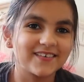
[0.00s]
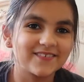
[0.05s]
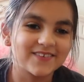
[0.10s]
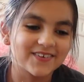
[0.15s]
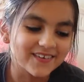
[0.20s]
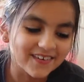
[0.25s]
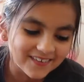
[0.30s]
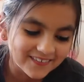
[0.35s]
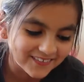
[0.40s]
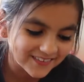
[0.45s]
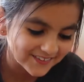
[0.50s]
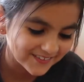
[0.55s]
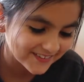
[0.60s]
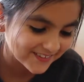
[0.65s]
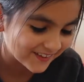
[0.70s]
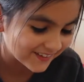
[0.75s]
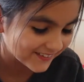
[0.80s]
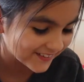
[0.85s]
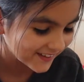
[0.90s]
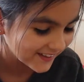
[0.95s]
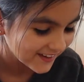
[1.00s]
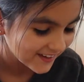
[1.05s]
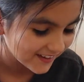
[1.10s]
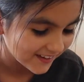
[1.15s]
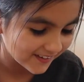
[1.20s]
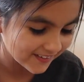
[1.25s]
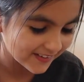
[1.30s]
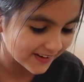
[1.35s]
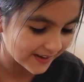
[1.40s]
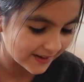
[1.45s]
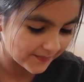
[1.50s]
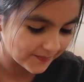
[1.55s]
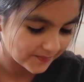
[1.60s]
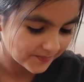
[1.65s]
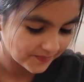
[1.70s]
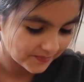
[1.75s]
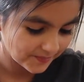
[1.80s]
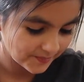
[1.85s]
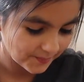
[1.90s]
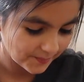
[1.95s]
forgot what it's called. Okay.
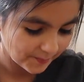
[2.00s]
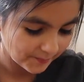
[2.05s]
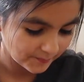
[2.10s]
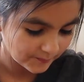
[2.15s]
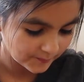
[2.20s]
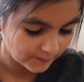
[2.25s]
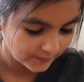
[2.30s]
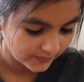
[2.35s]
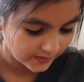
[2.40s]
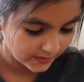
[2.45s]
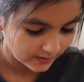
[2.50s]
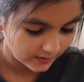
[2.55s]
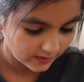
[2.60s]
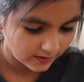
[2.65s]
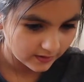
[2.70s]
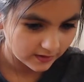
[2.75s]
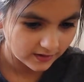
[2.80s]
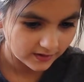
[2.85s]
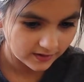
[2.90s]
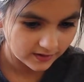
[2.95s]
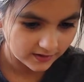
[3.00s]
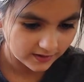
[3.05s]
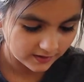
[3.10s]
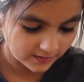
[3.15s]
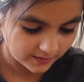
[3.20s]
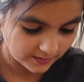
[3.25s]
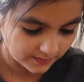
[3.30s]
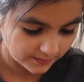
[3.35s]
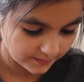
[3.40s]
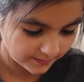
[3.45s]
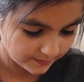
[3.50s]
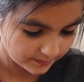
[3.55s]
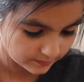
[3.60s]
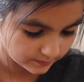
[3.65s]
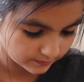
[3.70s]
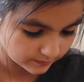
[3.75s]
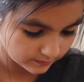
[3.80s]
Um,